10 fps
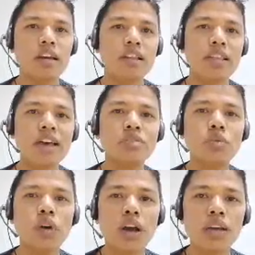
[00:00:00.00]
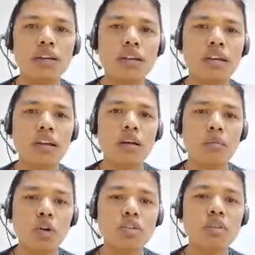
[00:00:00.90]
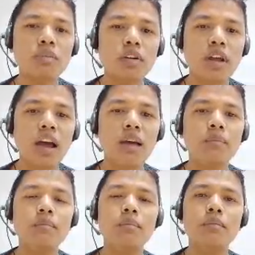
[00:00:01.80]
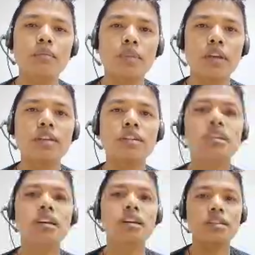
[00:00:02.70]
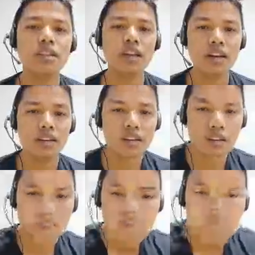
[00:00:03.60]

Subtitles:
That's why most of the time they stay standing.